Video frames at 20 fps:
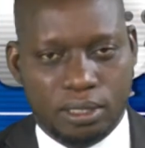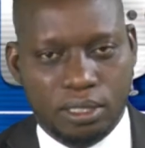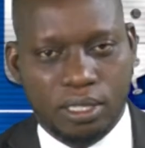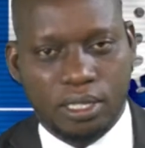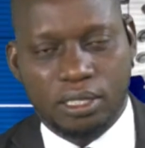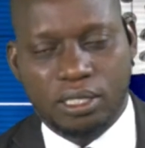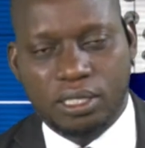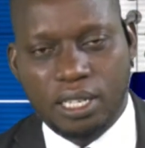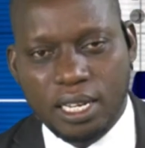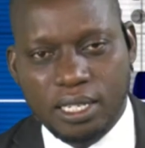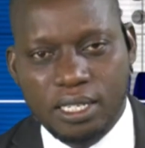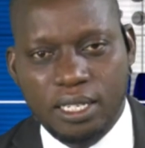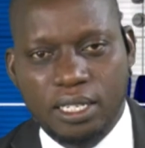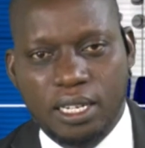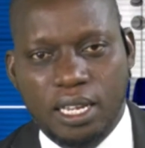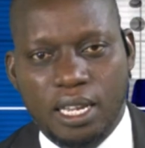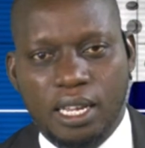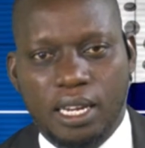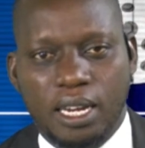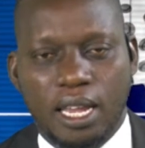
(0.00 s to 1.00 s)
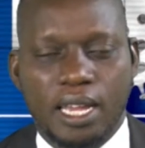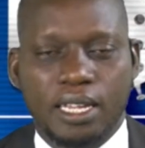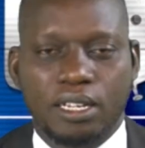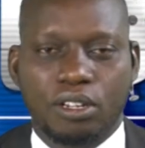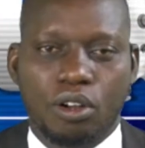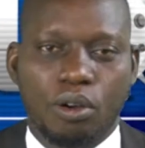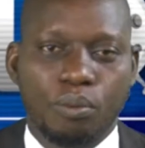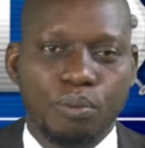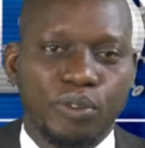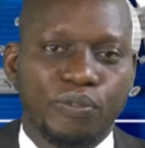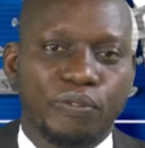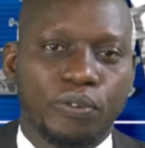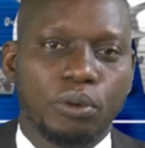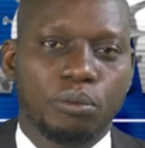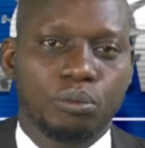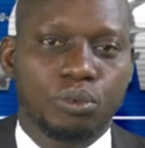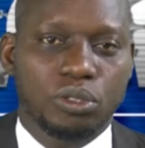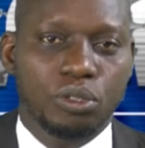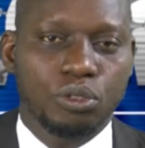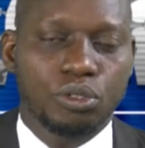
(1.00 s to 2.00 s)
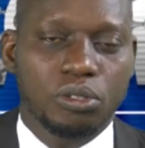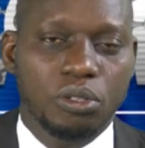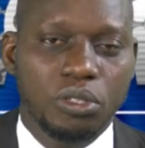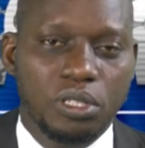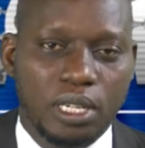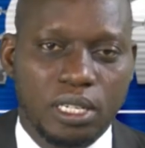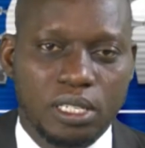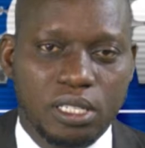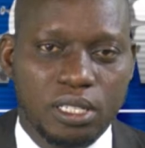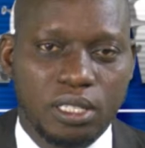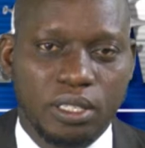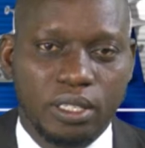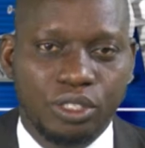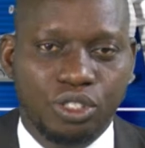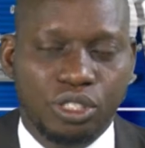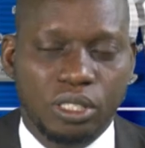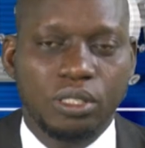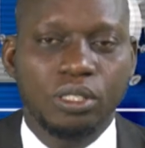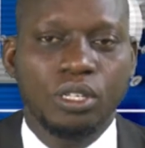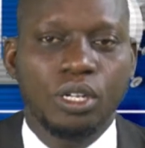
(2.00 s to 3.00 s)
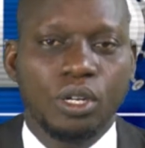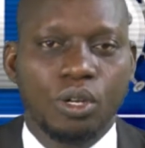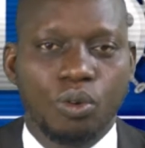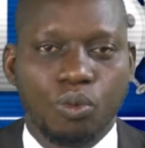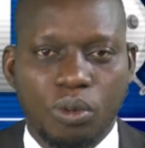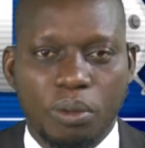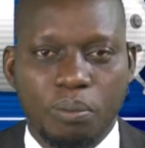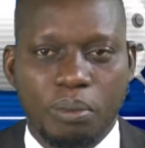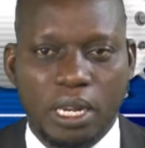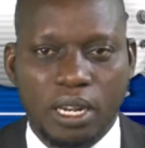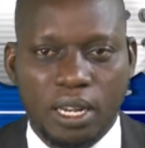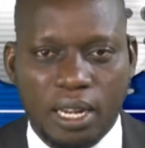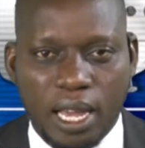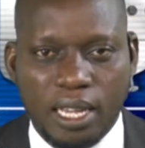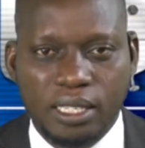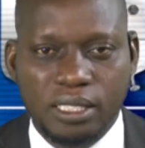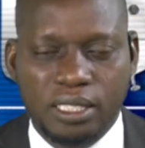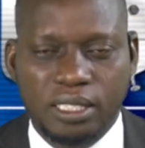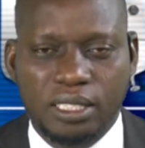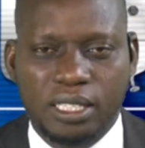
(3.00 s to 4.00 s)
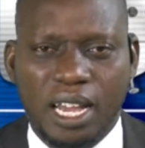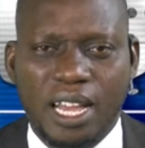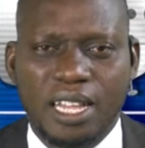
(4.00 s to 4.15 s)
a certain airline coming from so-so destination will be landing.